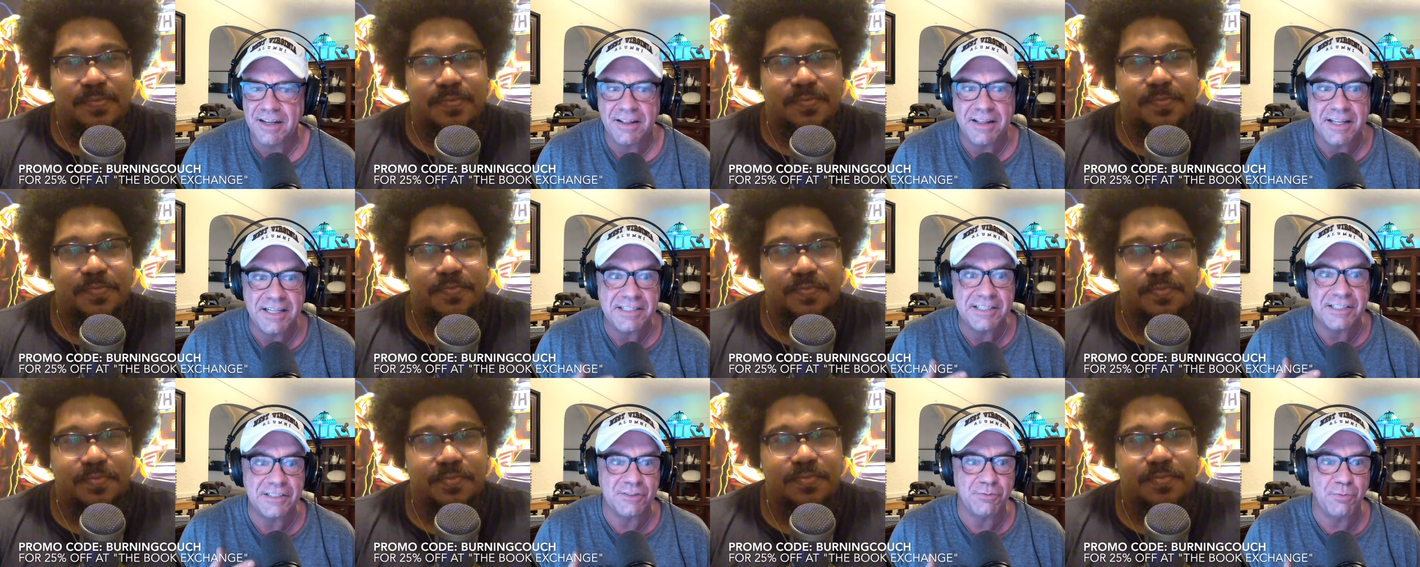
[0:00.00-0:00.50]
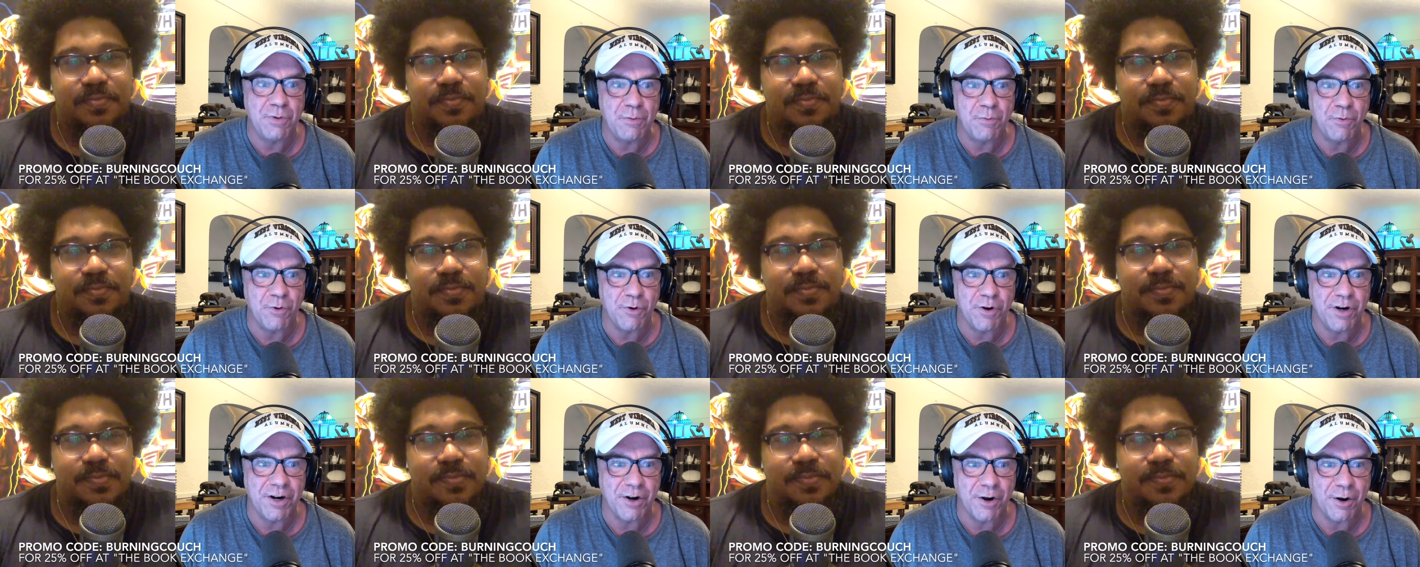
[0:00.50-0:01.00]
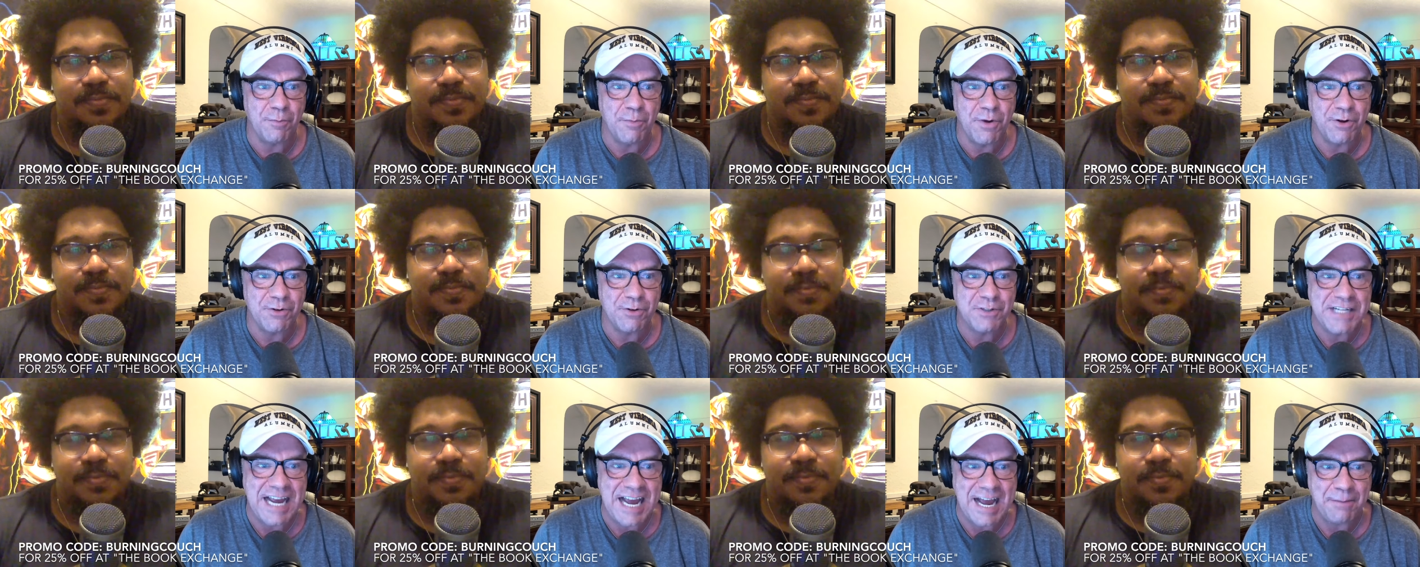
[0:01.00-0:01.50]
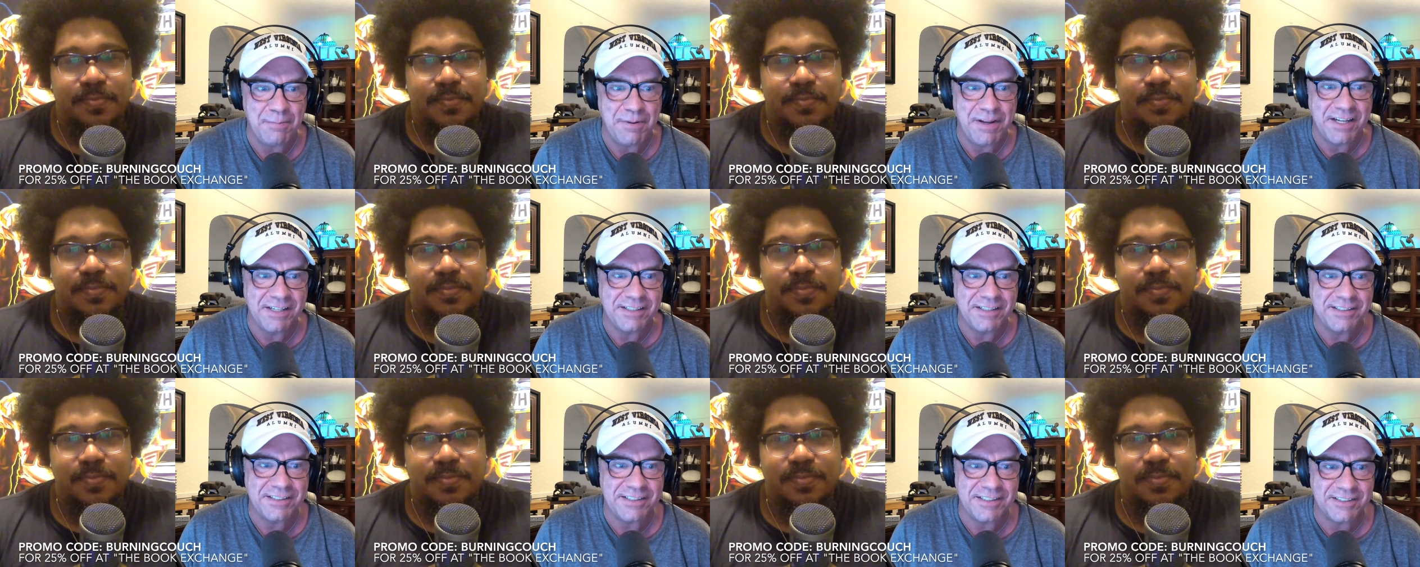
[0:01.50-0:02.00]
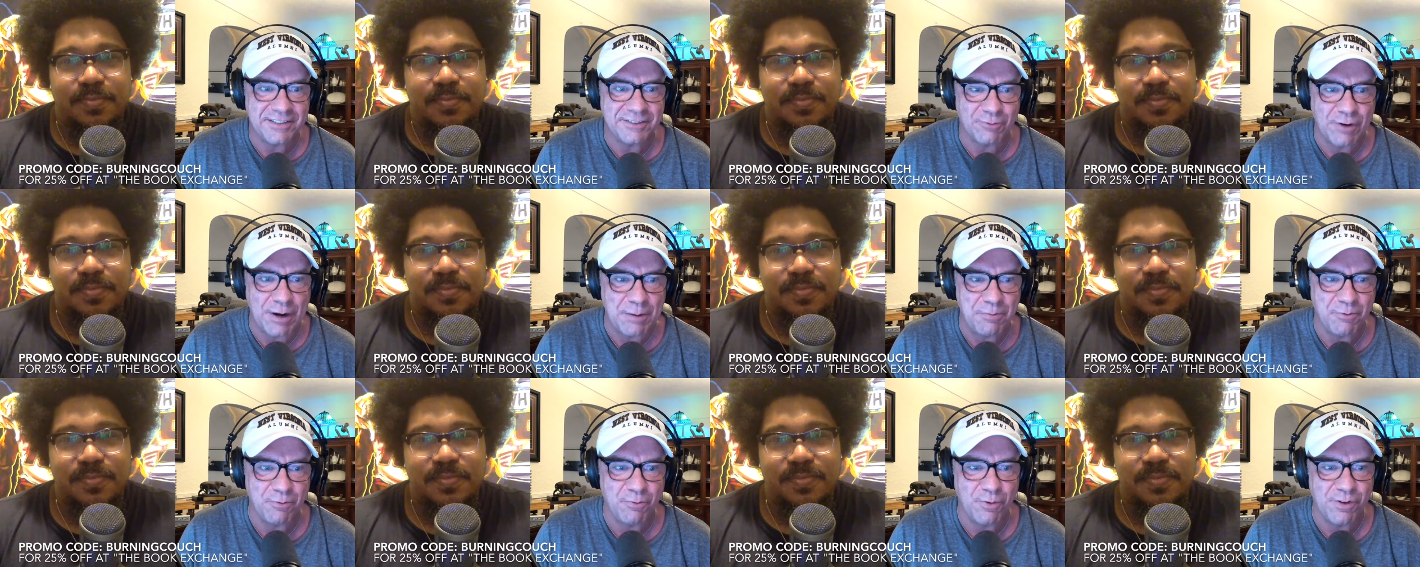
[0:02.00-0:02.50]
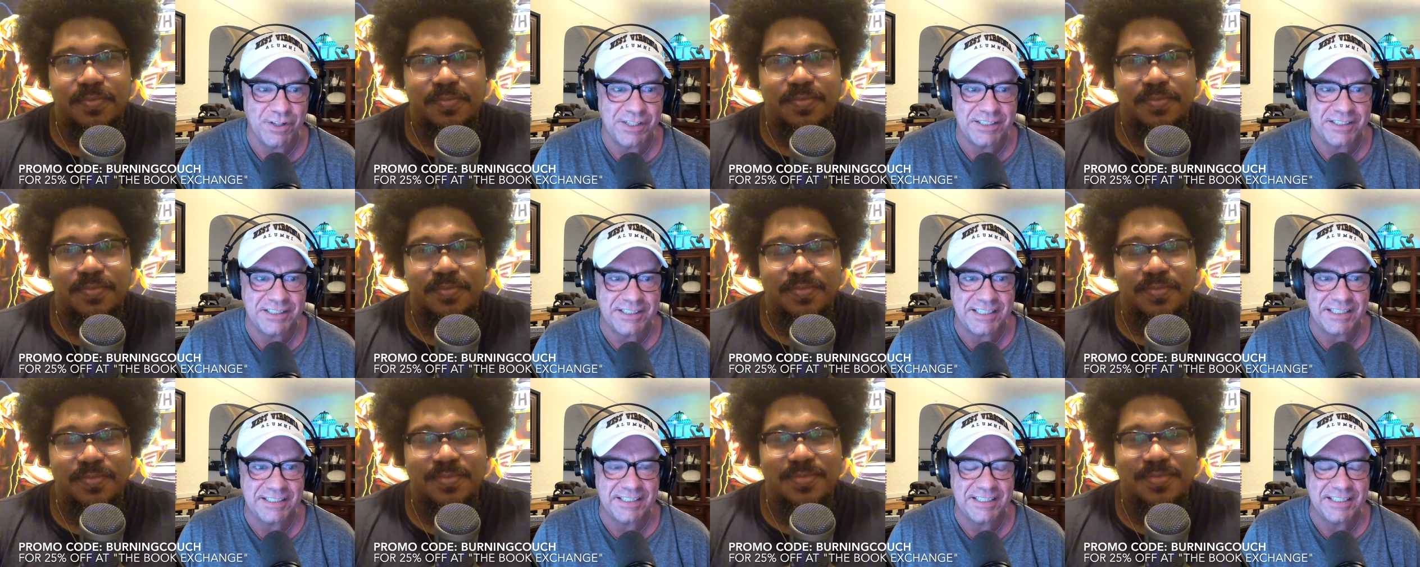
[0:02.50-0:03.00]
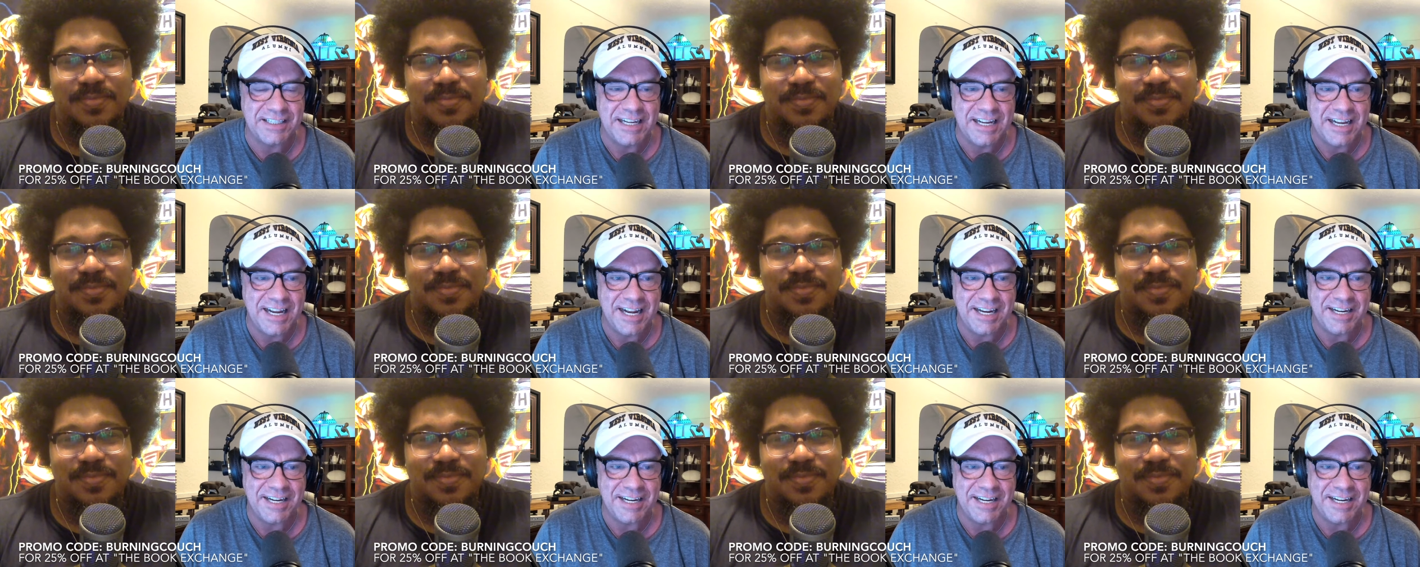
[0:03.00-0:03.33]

Speaker 1: this is when we're at our most happiest, is right before the season,